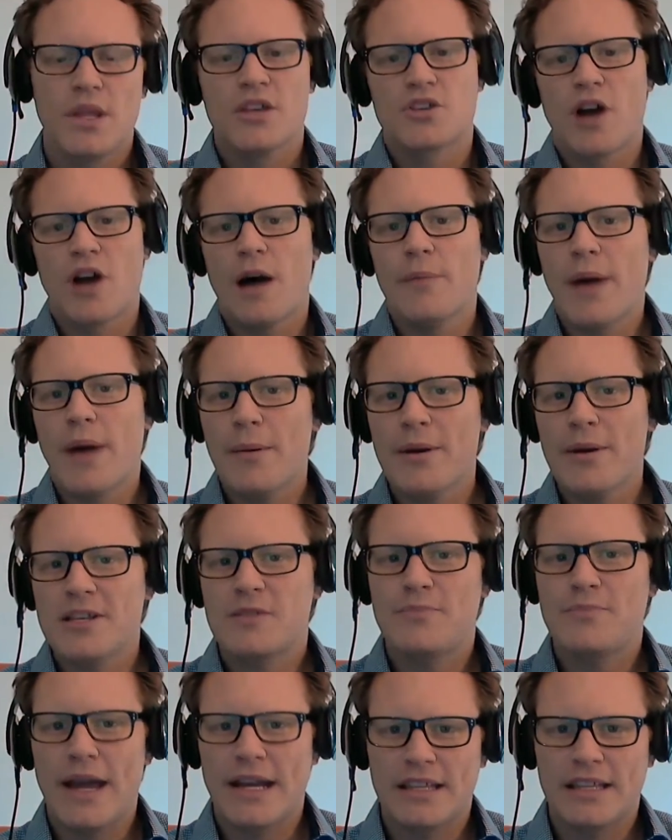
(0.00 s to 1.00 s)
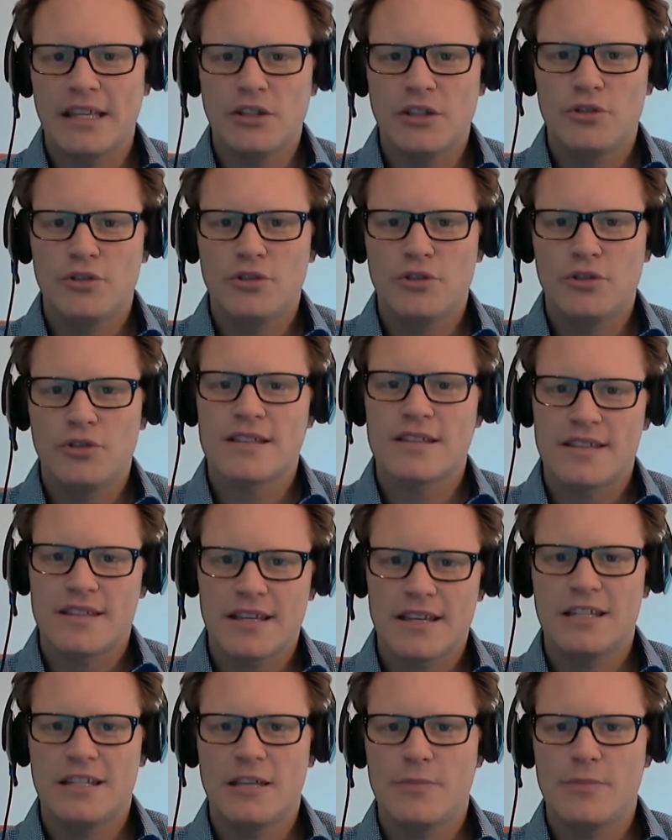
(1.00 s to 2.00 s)
So I'm expecting
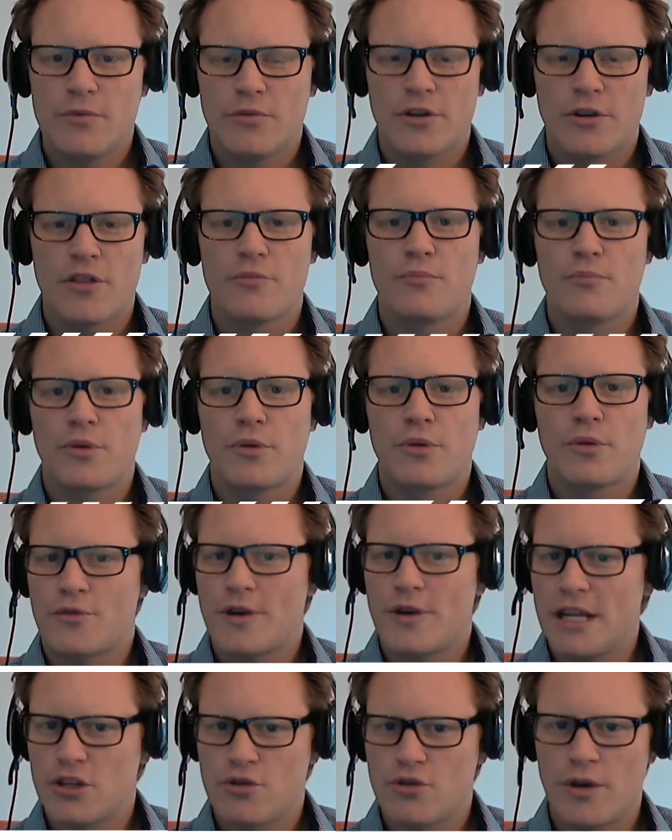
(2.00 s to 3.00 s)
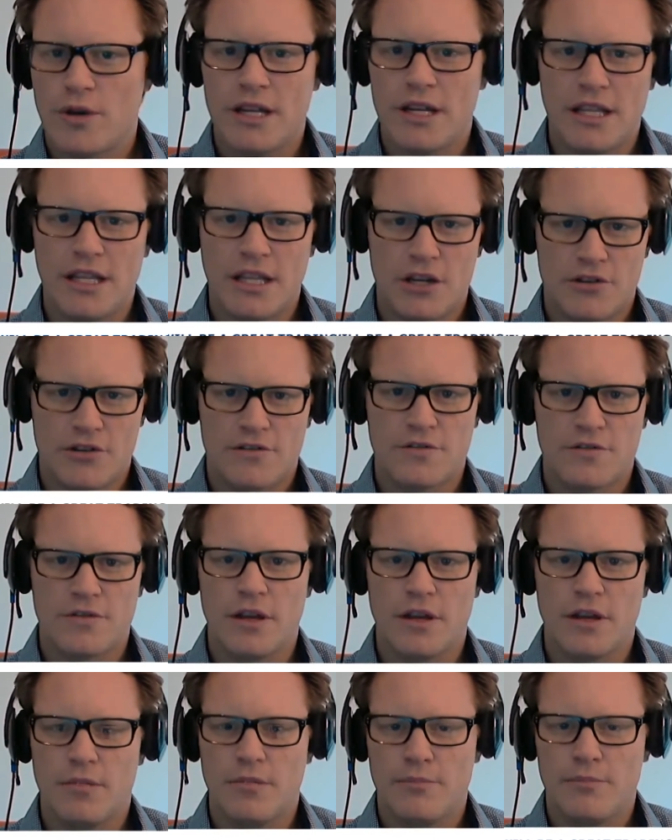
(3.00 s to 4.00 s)
2016 to be one of the great trading years
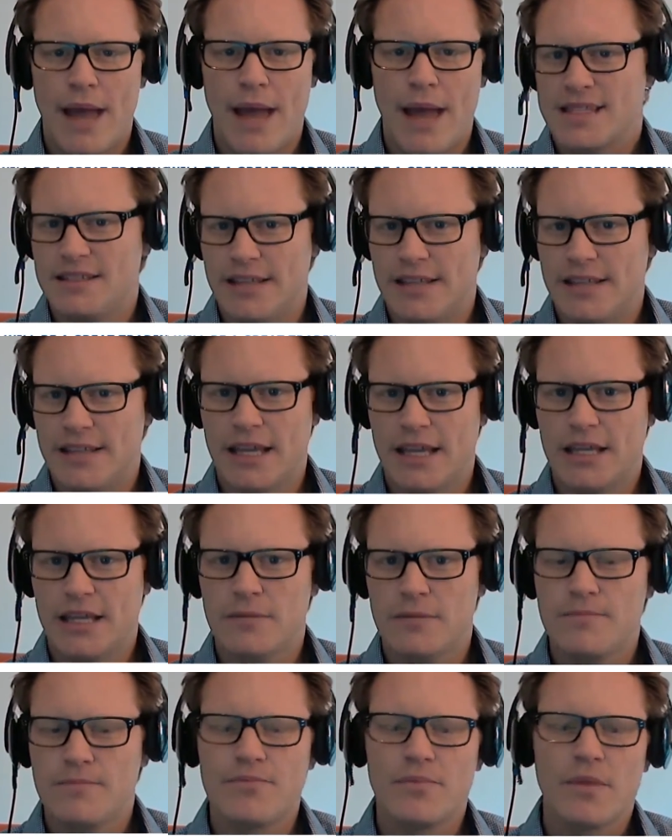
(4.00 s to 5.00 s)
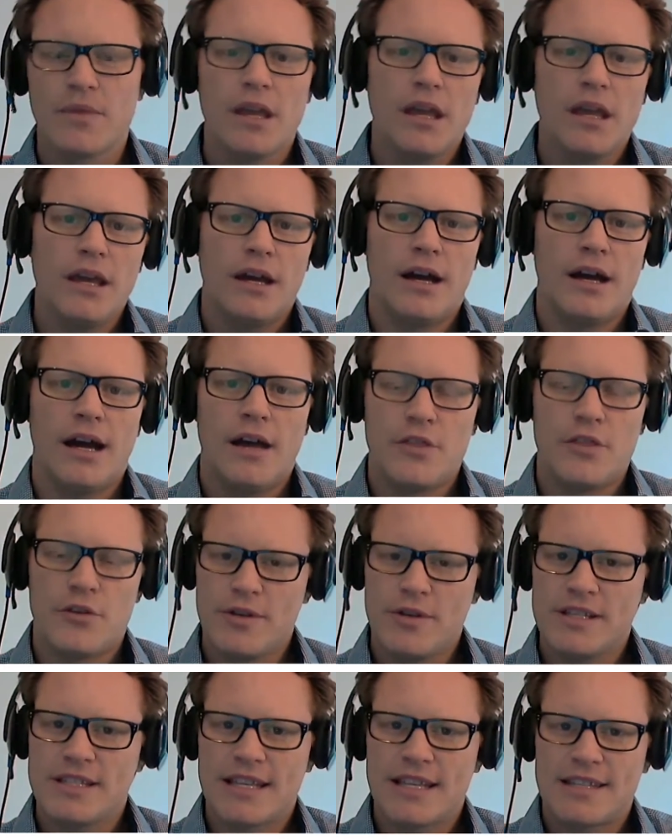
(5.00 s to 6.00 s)
for the past decade. And
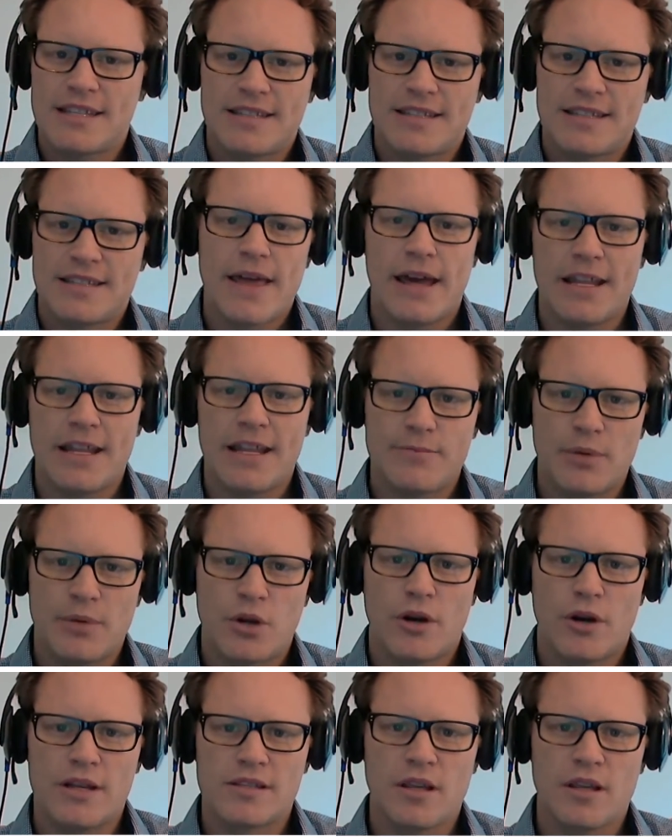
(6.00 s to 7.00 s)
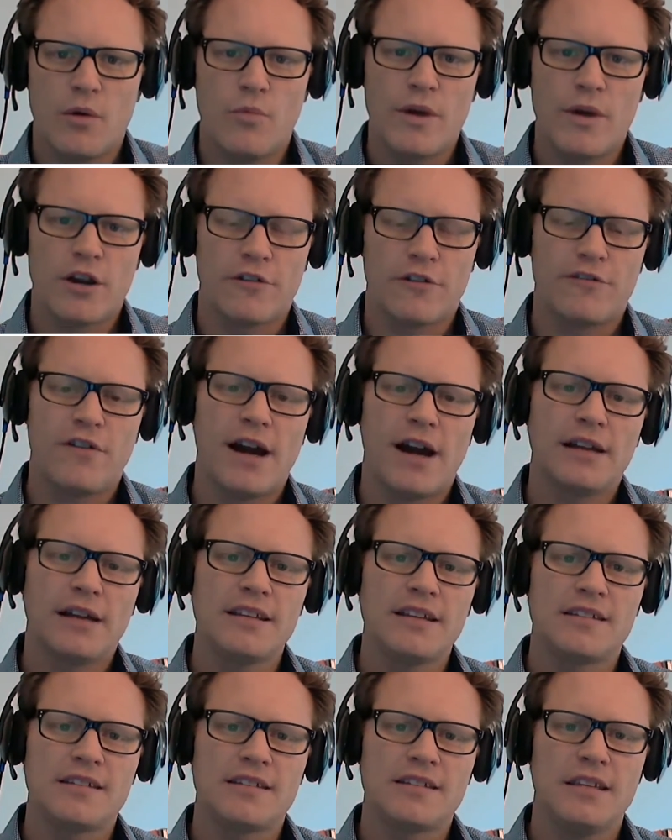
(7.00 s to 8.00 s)
the reason I say that is because we are
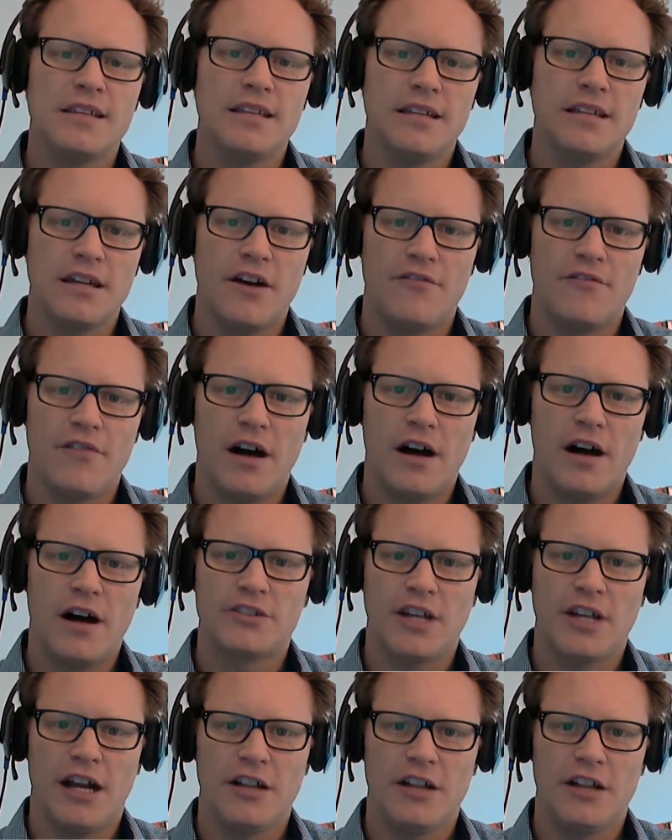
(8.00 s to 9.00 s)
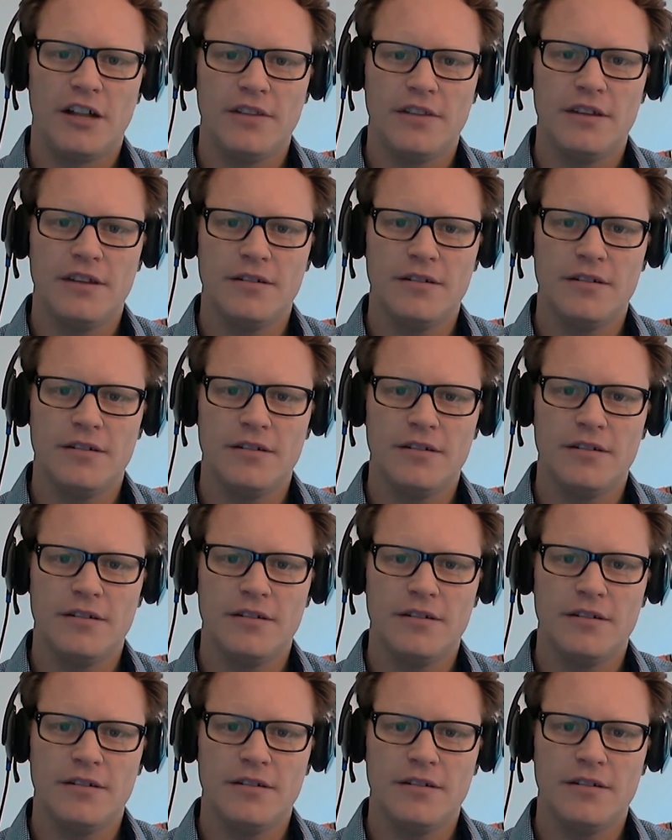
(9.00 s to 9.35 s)
finally seeing volatile